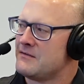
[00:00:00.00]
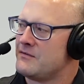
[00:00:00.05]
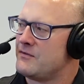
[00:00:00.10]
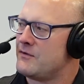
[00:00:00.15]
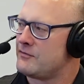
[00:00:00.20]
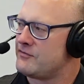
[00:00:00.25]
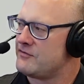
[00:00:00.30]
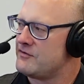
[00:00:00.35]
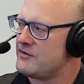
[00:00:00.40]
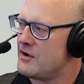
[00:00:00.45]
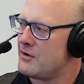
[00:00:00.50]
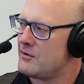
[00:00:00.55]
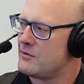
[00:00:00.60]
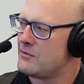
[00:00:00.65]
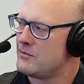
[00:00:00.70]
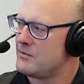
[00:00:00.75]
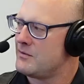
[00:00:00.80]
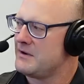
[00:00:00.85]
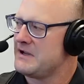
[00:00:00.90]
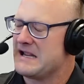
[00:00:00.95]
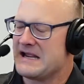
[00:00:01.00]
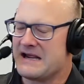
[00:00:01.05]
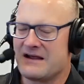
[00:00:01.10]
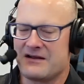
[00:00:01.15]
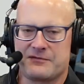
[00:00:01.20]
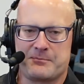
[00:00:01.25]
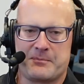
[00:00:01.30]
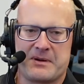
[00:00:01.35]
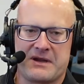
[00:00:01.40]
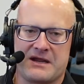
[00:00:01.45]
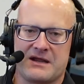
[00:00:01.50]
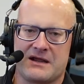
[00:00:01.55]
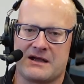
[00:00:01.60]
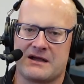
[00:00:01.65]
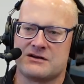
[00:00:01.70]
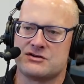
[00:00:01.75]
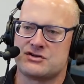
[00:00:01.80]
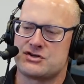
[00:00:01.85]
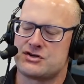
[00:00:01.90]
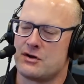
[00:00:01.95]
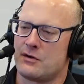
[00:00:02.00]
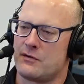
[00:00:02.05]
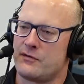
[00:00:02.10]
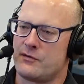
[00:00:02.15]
there's no ESPN show,